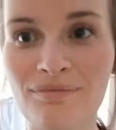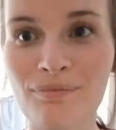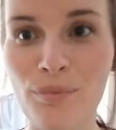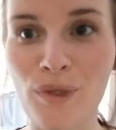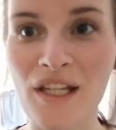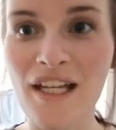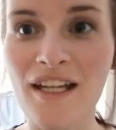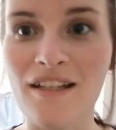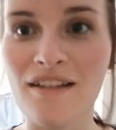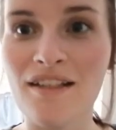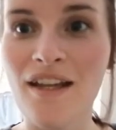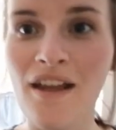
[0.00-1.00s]

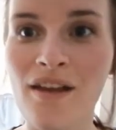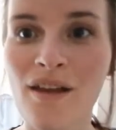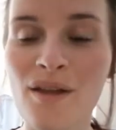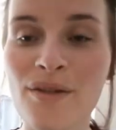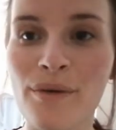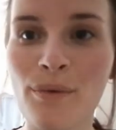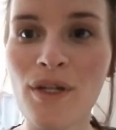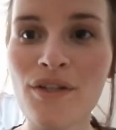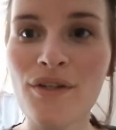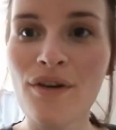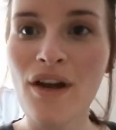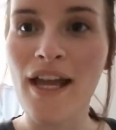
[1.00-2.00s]
Brilliant. So once
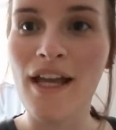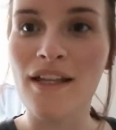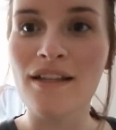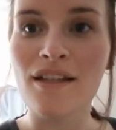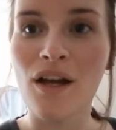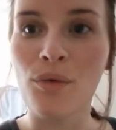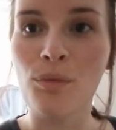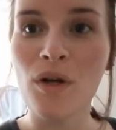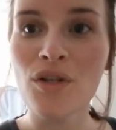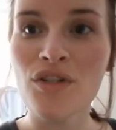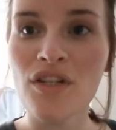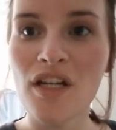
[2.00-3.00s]
your hands are
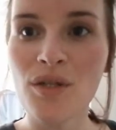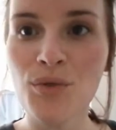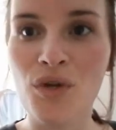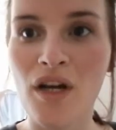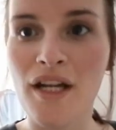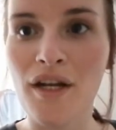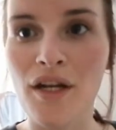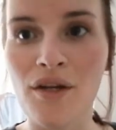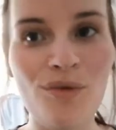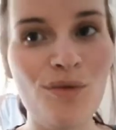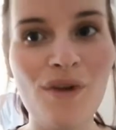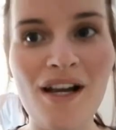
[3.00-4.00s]
washed and dried and
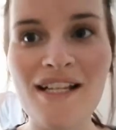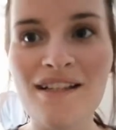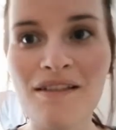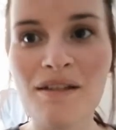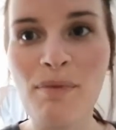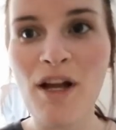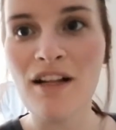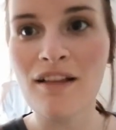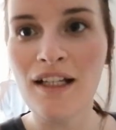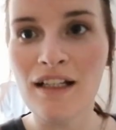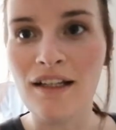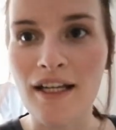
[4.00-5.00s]
all nice and sparkly
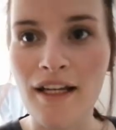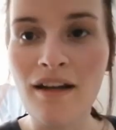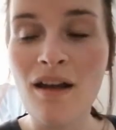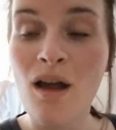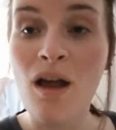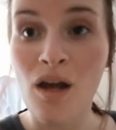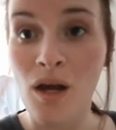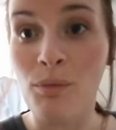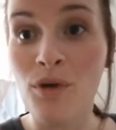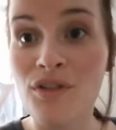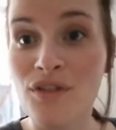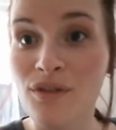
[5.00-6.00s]
clean, I
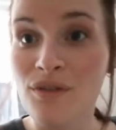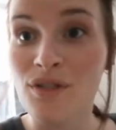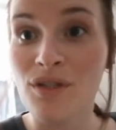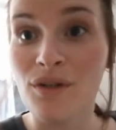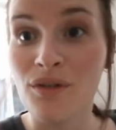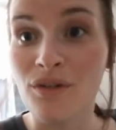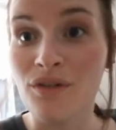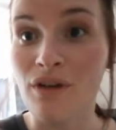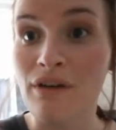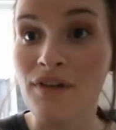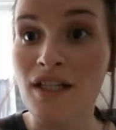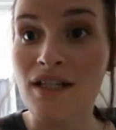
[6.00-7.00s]
want you to turn on your
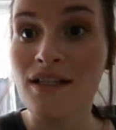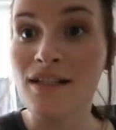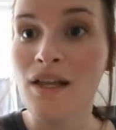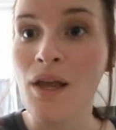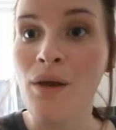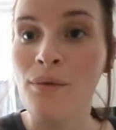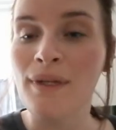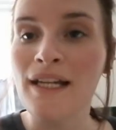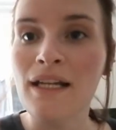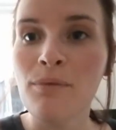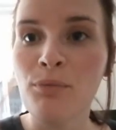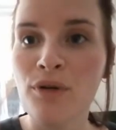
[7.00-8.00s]
ovens. We need
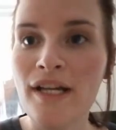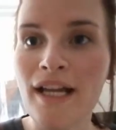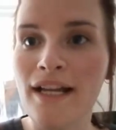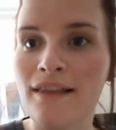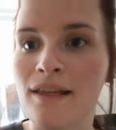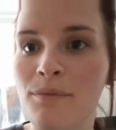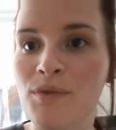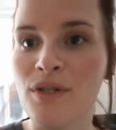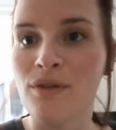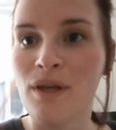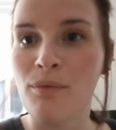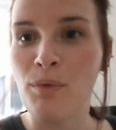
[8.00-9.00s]
to preheat them so
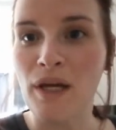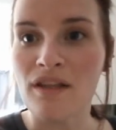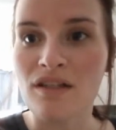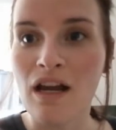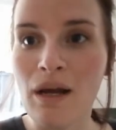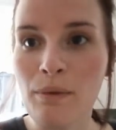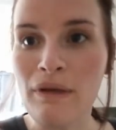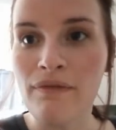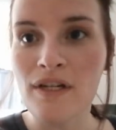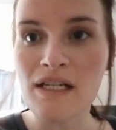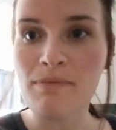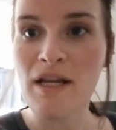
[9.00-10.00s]
that by the time we
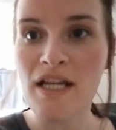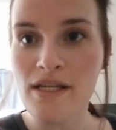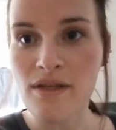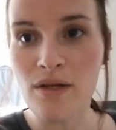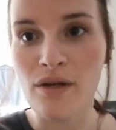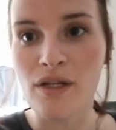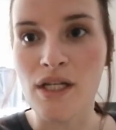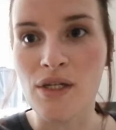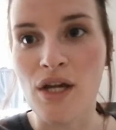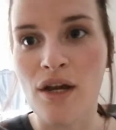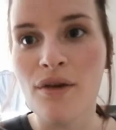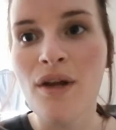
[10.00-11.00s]
finish making the cookie
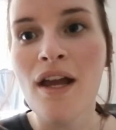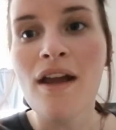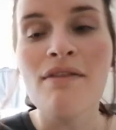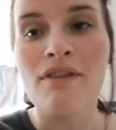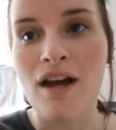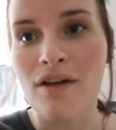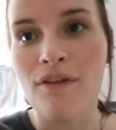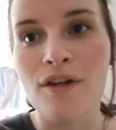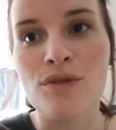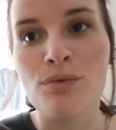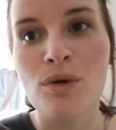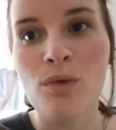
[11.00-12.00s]
dough, the oven
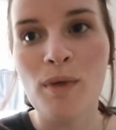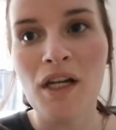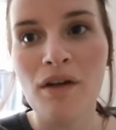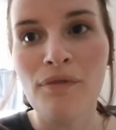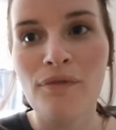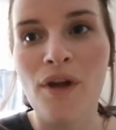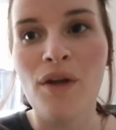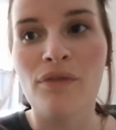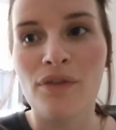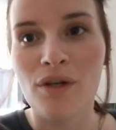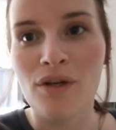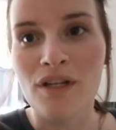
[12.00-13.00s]
is warm enough for
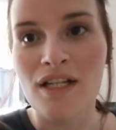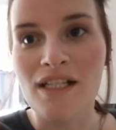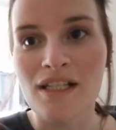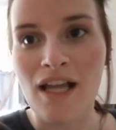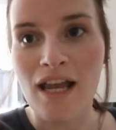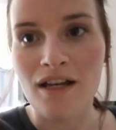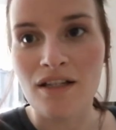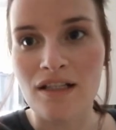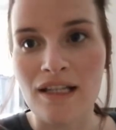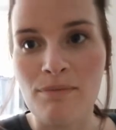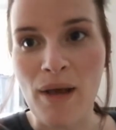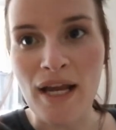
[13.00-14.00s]
the cookies to
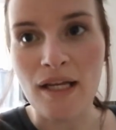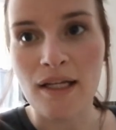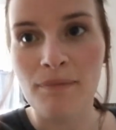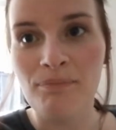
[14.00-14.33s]
actually bake.